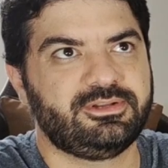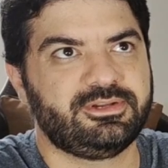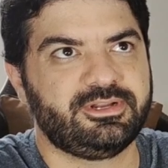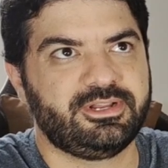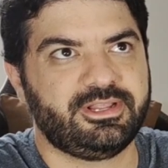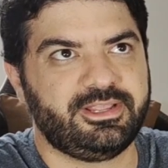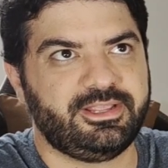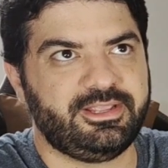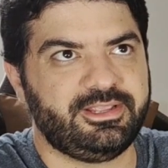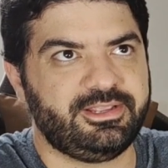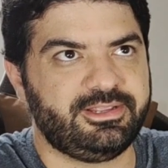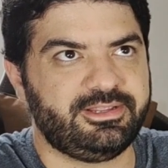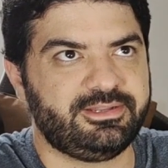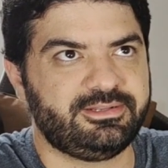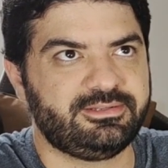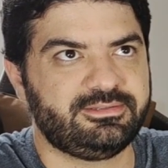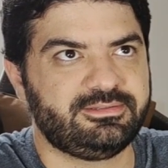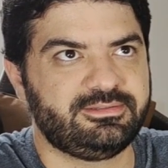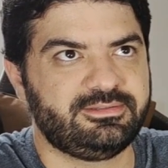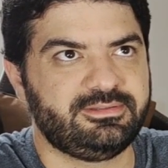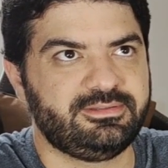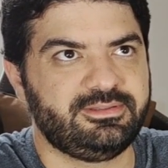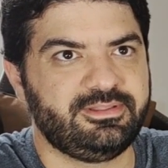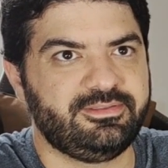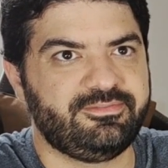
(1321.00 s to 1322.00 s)
other
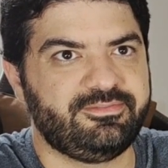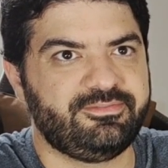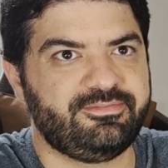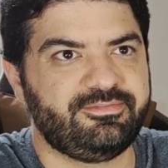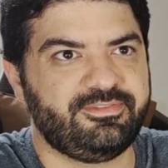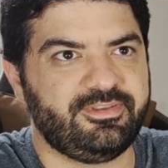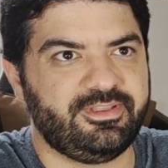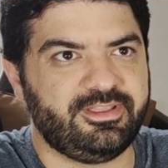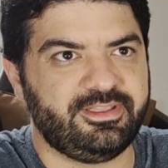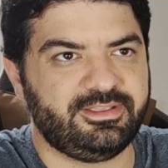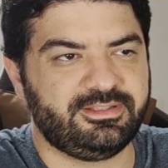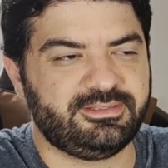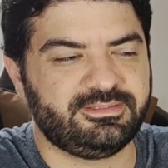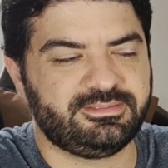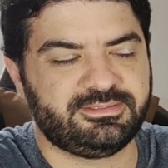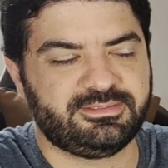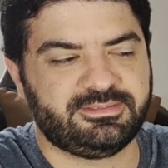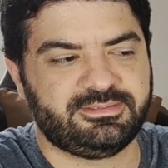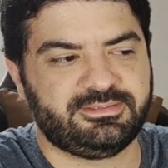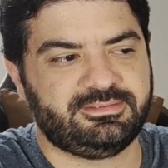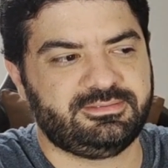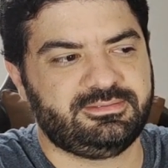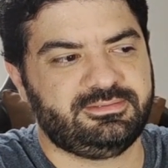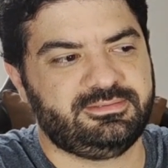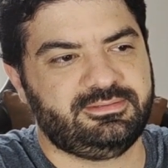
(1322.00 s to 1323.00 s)
hand, the
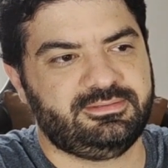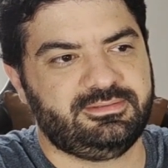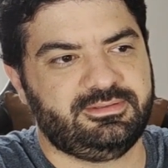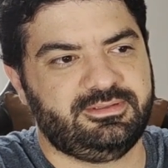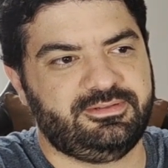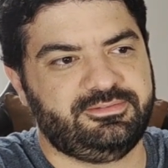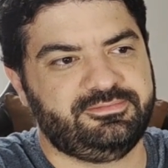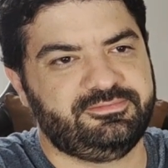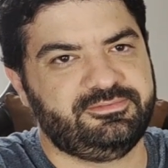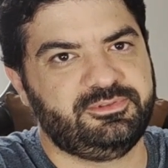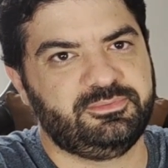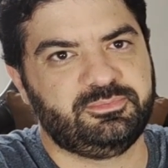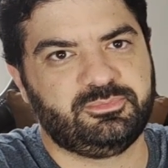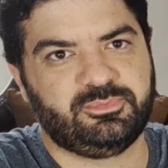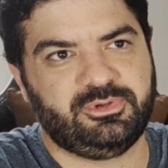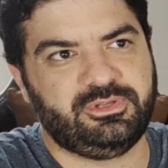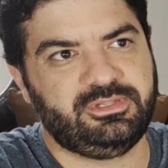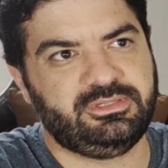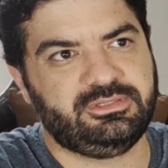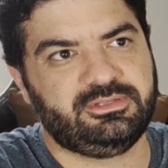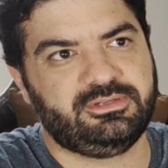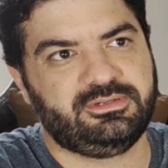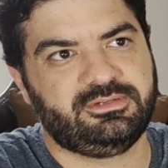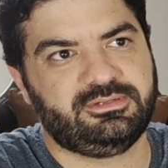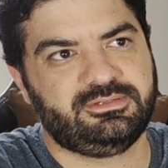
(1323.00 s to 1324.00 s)
fans of the
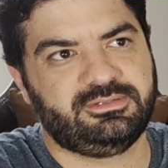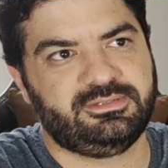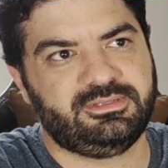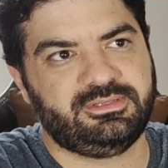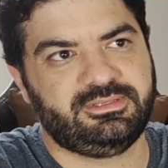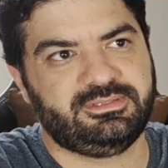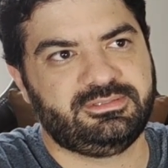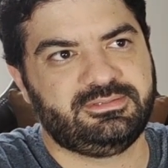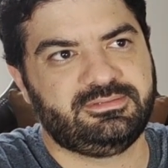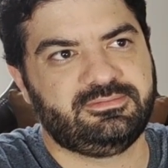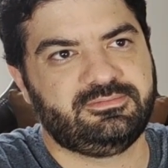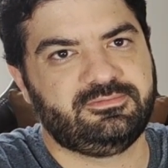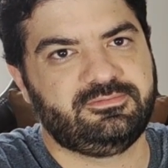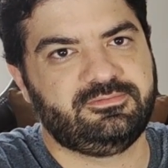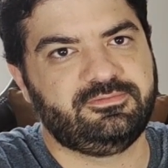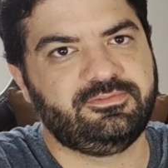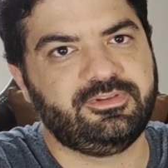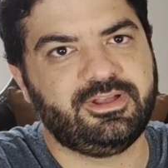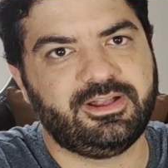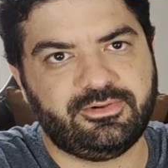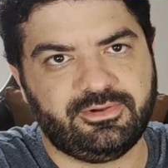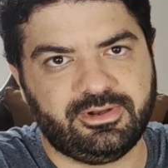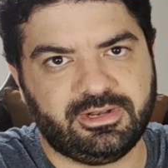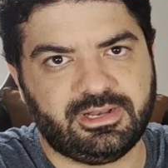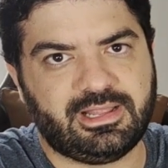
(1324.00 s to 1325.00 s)
printer is
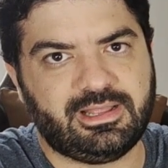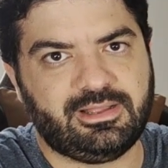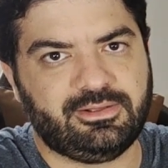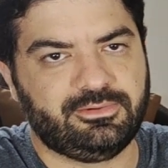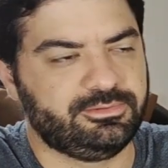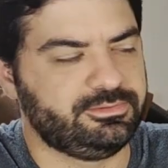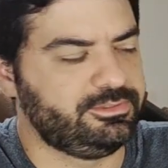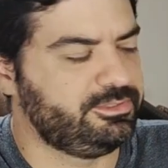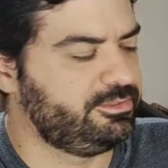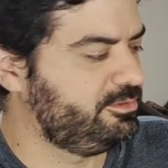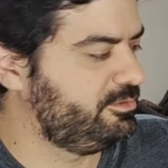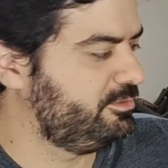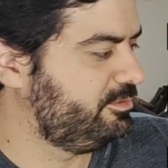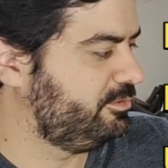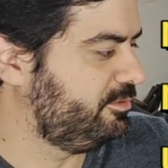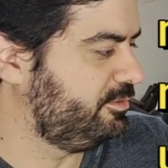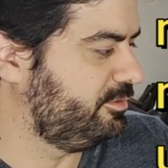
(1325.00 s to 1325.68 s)
very loud.